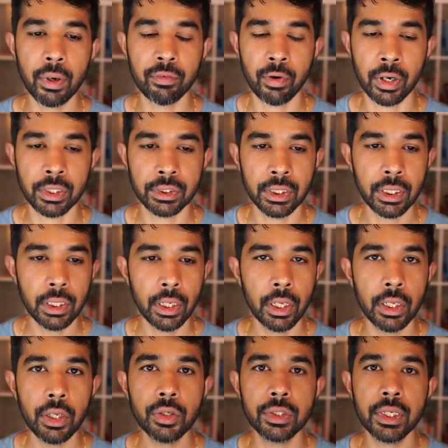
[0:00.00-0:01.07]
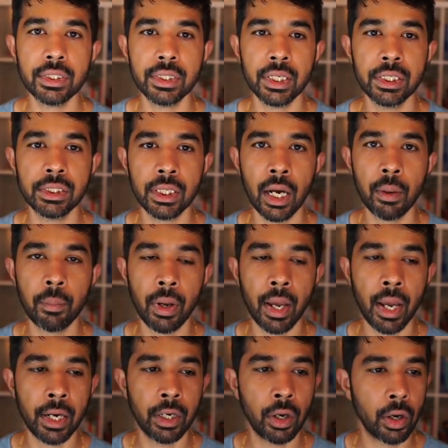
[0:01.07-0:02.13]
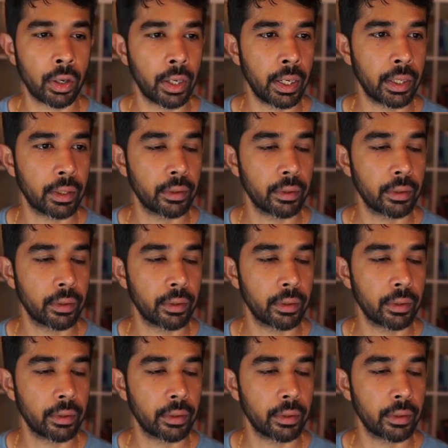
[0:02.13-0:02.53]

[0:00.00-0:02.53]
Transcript: function using C# and .NET.